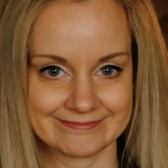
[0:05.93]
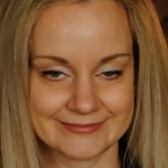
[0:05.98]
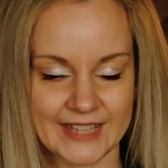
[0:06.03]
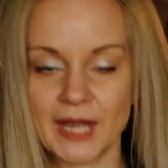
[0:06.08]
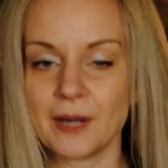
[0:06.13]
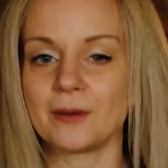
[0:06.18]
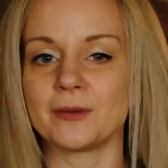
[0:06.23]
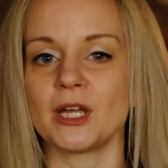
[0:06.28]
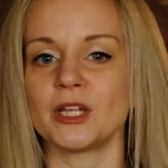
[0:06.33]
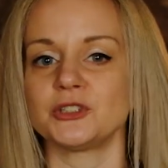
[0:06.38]

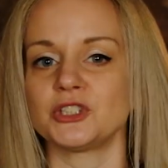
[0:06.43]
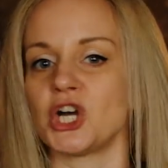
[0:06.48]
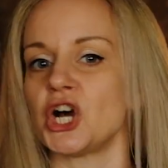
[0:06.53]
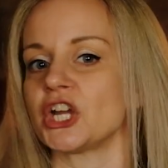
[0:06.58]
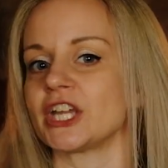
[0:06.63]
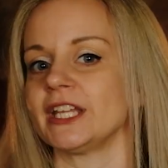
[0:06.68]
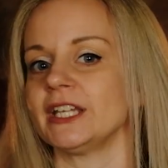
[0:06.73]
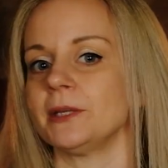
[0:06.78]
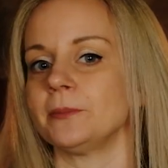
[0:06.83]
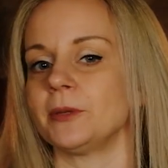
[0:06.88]
And I'm not
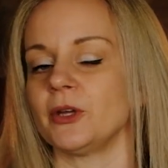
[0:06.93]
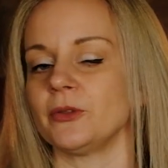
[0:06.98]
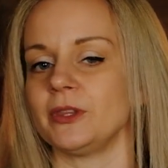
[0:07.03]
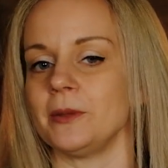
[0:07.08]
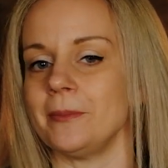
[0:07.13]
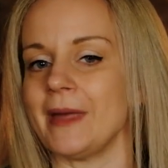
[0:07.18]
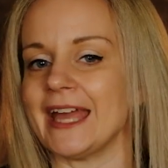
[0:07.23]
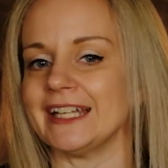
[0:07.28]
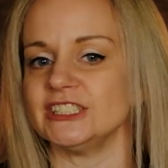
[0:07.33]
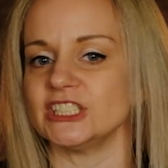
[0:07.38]
talking about the
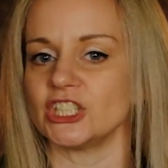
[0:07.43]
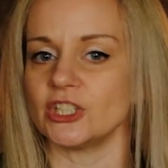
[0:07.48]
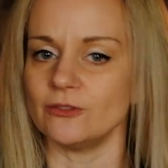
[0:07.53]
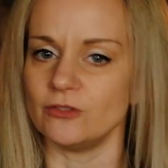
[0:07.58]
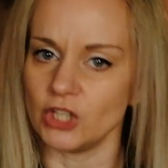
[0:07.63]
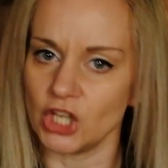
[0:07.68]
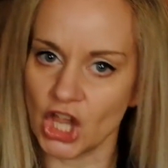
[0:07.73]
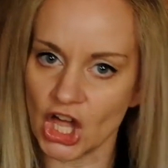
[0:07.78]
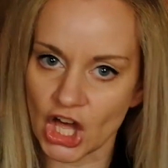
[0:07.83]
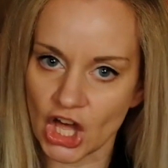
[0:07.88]
magic of
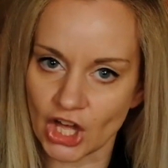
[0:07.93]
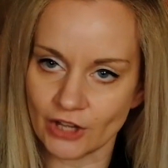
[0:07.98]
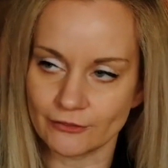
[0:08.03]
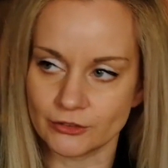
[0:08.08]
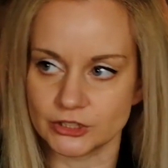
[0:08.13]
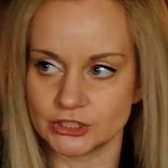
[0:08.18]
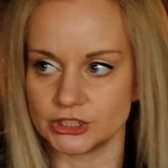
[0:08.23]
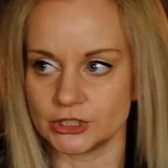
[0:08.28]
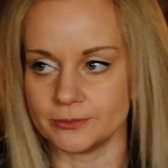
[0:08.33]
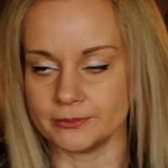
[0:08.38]
love
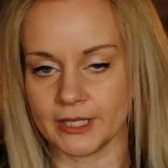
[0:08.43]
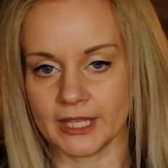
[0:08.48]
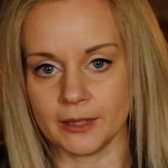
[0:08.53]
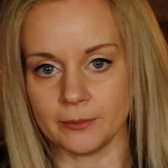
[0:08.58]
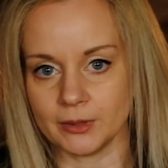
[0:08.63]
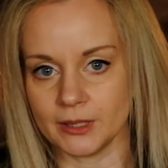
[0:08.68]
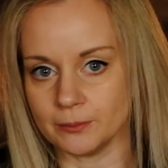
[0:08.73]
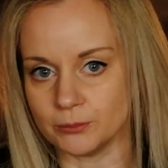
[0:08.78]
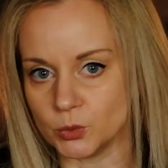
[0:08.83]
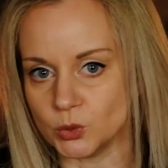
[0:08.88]
or some
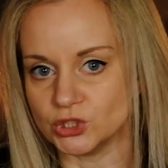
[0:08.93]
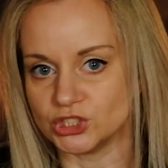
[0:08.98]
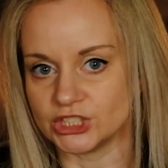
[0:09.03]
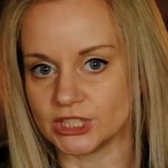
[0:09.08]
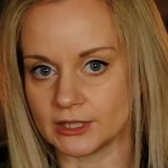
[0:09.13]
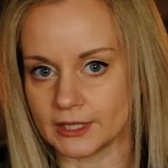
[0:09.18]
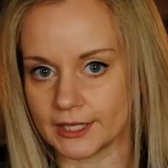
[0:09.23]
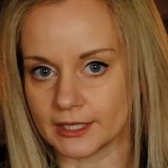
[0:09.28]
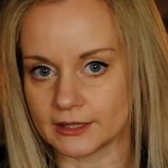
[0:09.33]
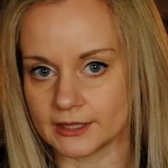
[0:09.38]
hippie
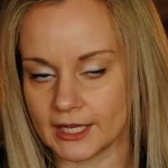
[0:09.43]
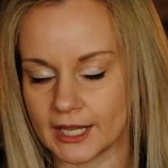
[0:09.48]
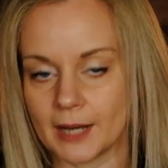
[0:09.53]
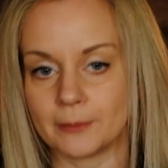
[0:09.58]
bullshit like that.